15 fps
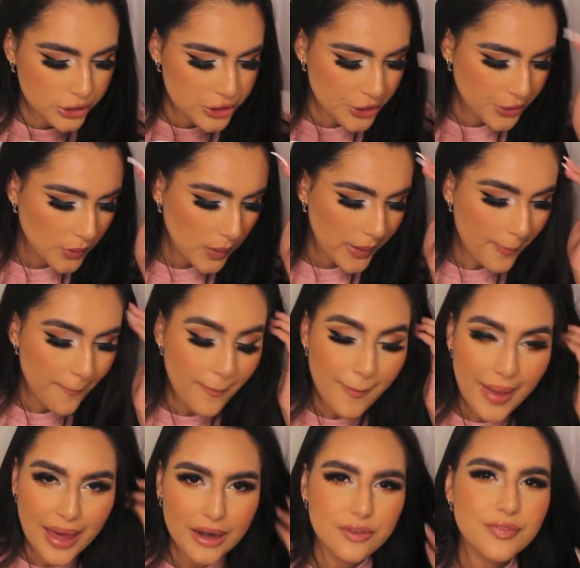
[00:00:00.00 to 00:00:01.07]
Two, it
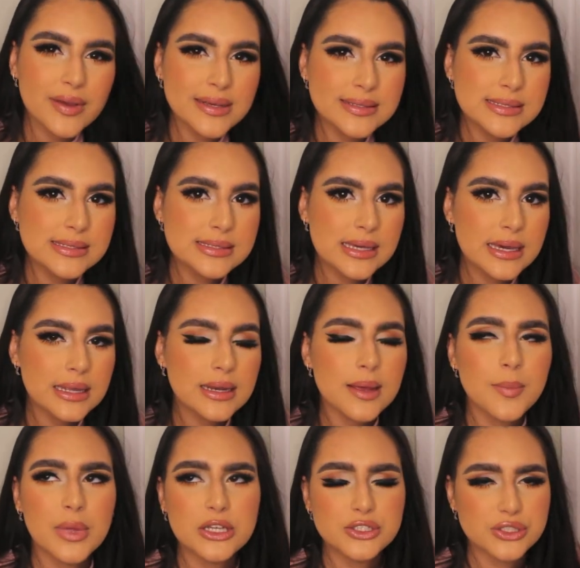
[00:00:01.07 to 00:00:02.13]
mattifies the skin.
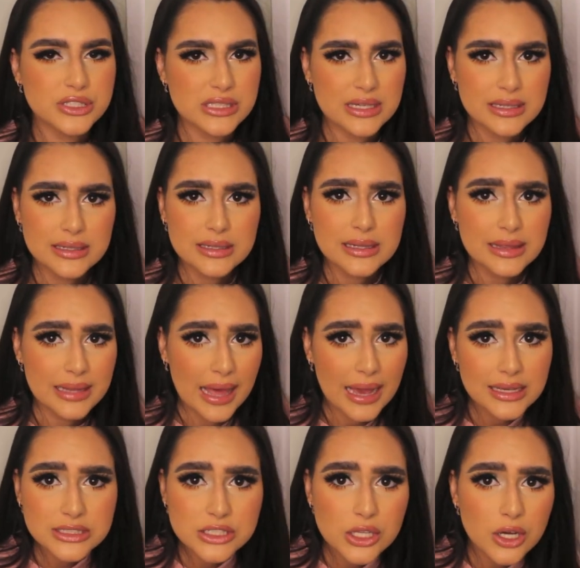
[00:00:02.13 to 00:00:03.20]
It makes your skin
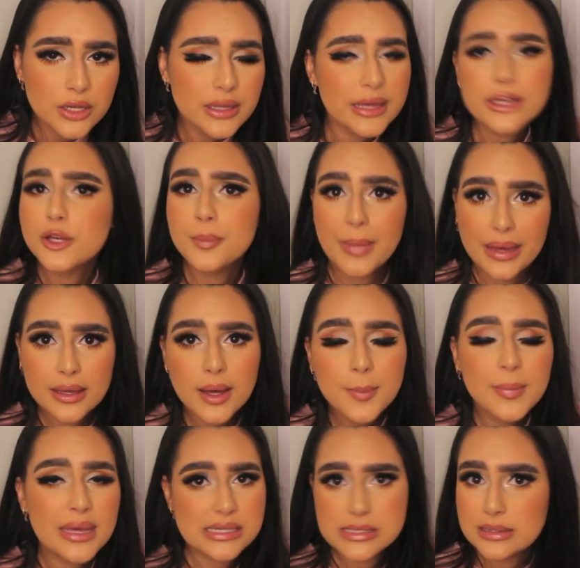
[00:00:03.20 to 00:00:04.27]
last long, like your
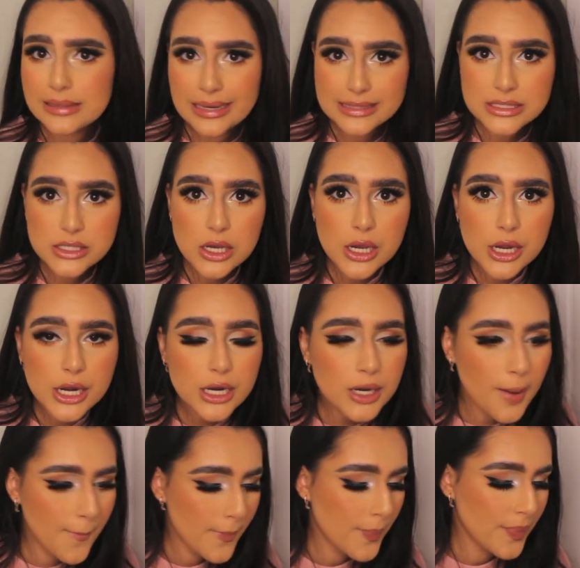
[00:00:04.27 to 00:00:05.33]
makeup makes it last longer.